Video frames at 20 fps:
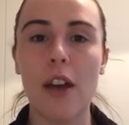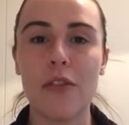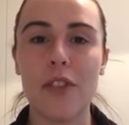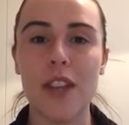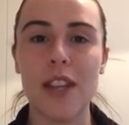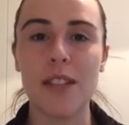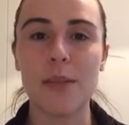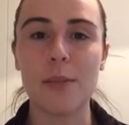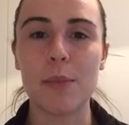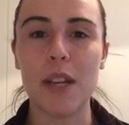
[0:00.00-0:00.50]

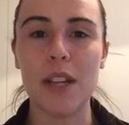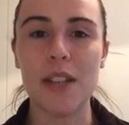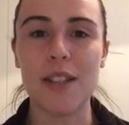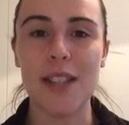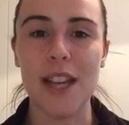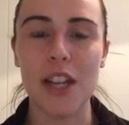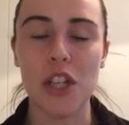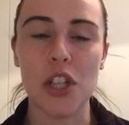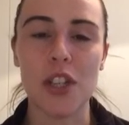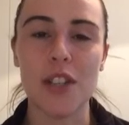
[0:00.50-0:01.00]
these speed
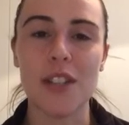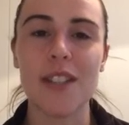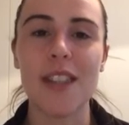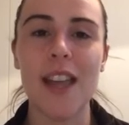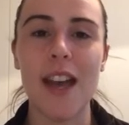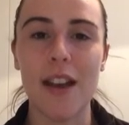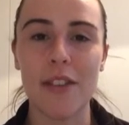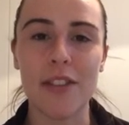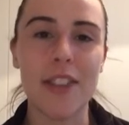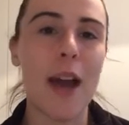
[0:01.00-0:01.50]
sessions,
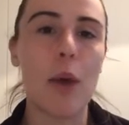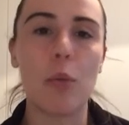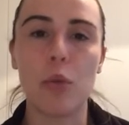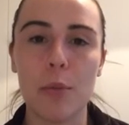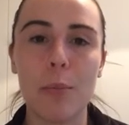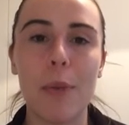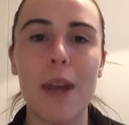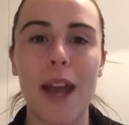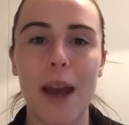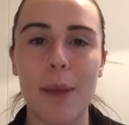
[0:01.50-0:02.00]
that
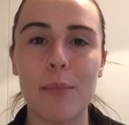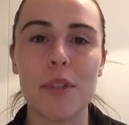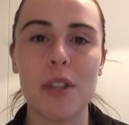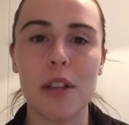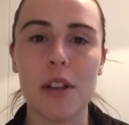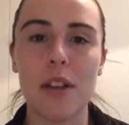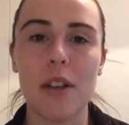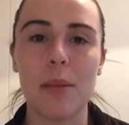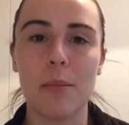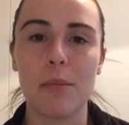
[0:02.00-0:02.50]
would be
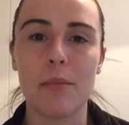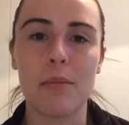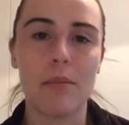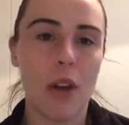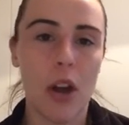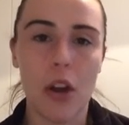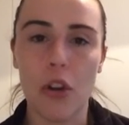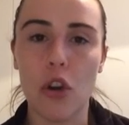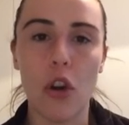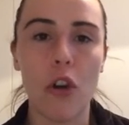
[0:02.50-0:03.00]
absolutely
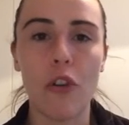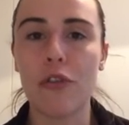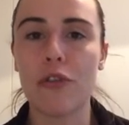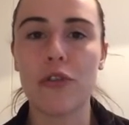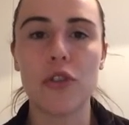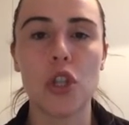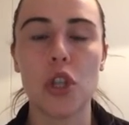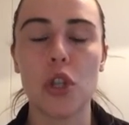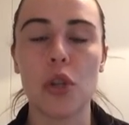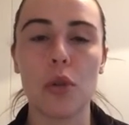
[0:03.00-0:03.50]
enough
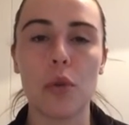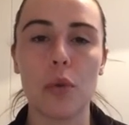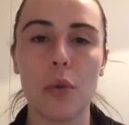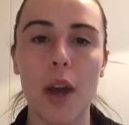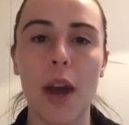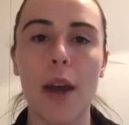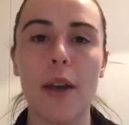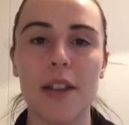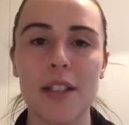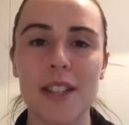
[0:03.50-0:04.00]

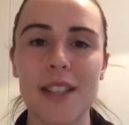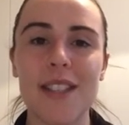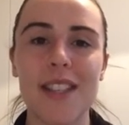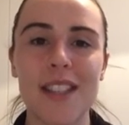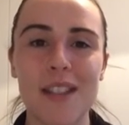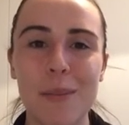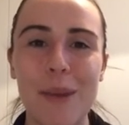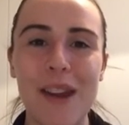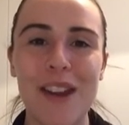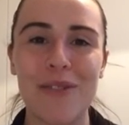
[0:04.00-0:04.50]
to see
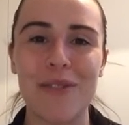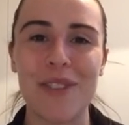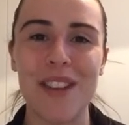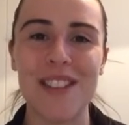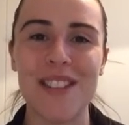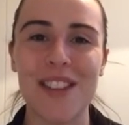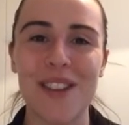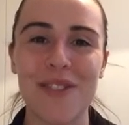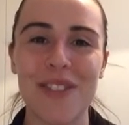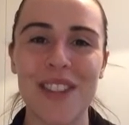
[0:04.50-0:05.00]
the
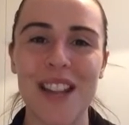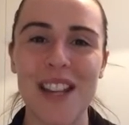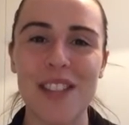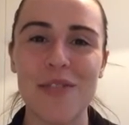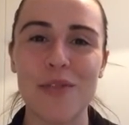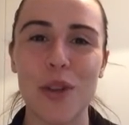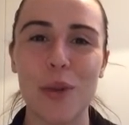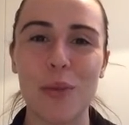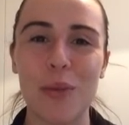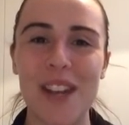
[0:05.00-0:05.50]
benefits over the next
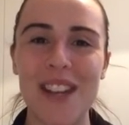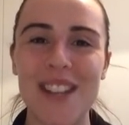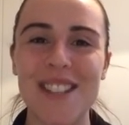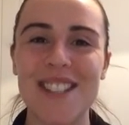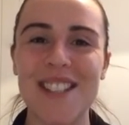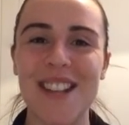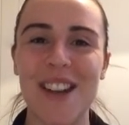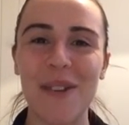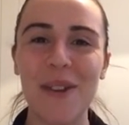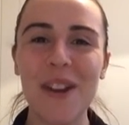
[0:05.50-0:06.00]
few weeks.
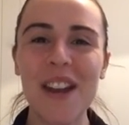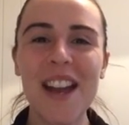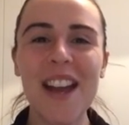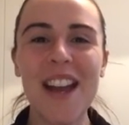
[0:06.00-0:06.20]
So